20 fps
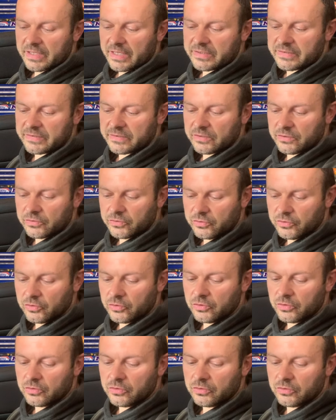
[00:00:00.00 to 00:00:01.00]
just
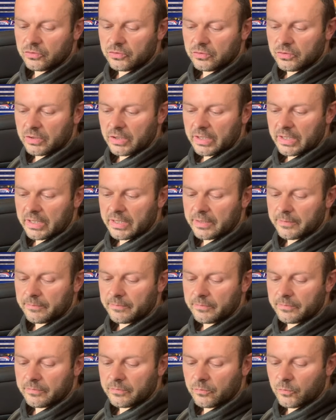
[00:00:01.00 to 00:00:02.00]
do uh,
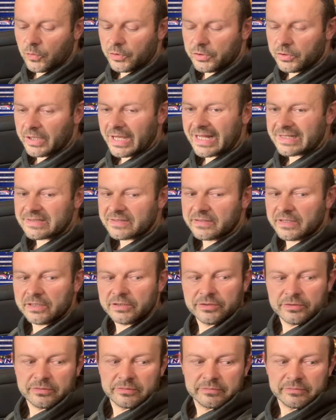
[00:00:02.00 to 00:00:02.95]
what you guys tell you.